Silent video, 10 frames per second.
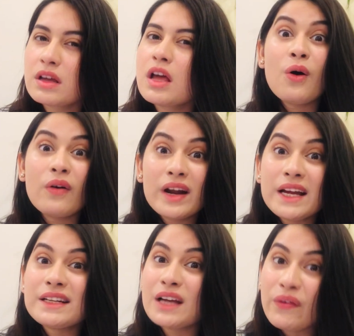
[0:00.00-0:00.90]

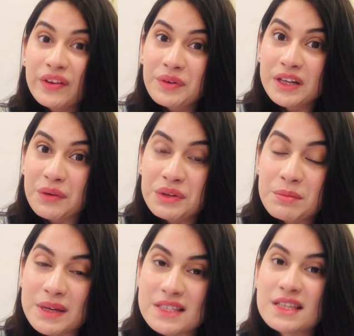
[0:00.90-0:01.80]
Alright, now that we're done with the
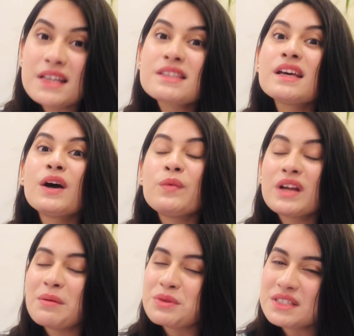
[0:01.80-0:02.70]
basics, we
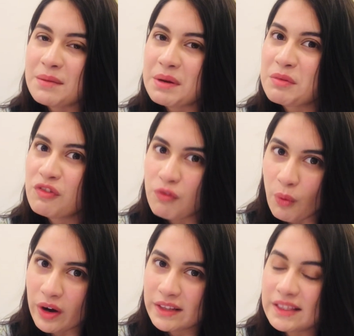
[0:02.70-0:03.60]
come to step number
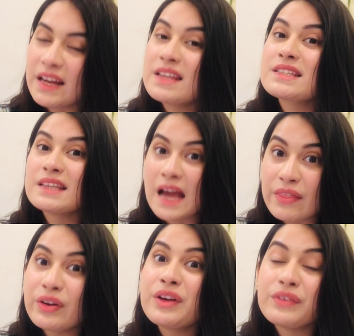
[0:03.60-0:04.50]
4, that is
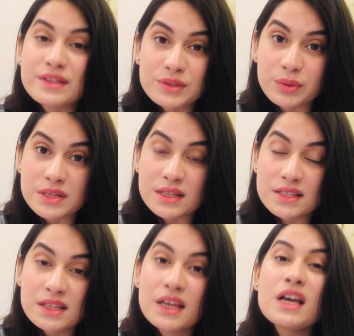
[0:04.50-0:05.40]
gathering resources.